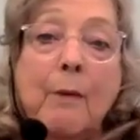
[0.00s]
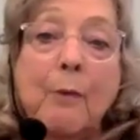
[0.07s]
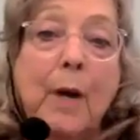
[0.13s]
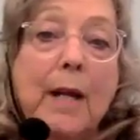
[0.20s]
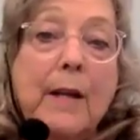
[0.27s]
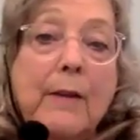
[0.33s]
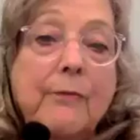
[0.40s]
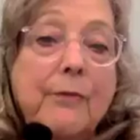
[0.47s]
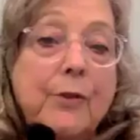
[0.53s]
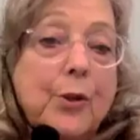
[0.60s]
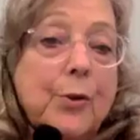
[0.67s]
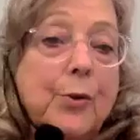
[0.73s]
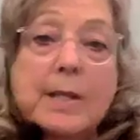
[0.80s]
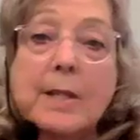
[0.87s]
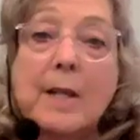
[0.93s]
Right view
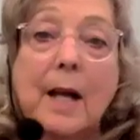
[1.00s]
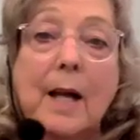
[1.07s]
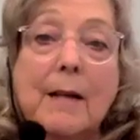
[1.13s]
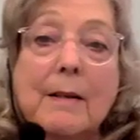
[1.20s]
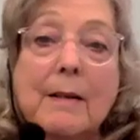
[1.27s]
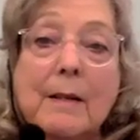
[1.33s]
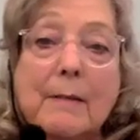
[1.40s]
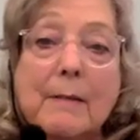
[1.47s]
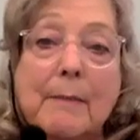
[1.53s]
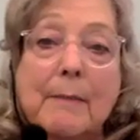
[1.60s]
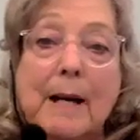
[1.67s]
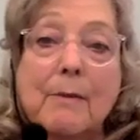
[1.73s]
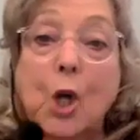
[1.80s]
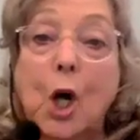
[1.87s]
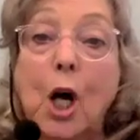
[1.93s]
is not
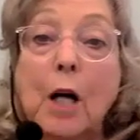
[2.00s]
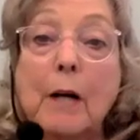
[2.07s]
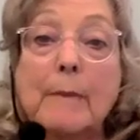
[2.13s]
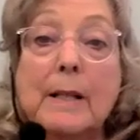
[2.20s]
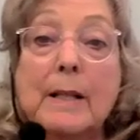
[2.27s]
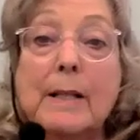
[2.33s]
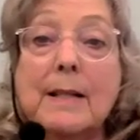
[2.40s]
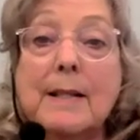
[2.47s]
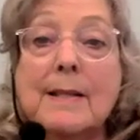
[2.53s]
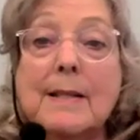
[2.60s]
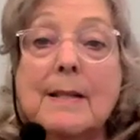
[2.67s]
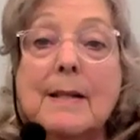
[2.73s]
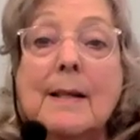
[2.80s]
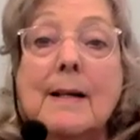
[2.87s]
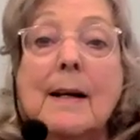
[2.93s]
about dogma,
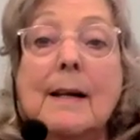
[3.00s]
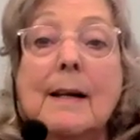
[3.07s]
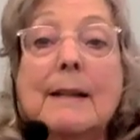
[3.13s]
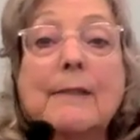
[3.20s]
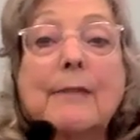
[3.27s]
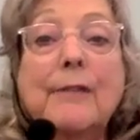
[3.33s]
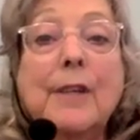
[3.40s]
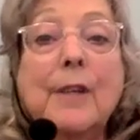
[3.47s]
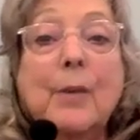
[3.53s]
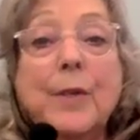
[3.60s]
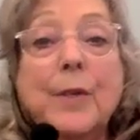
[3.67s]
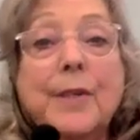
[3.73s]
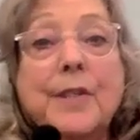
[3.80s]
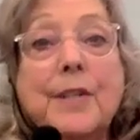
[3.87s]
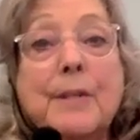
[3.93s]
it's a living
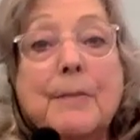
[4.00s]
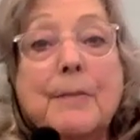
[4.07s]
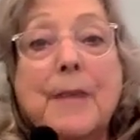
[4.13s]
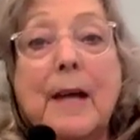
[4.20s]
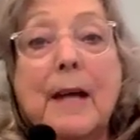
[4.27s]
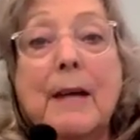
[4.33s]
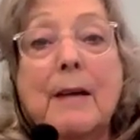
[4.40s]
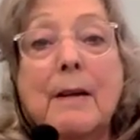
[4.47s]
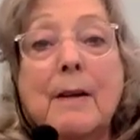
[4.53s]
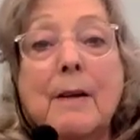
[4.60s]
wisdom that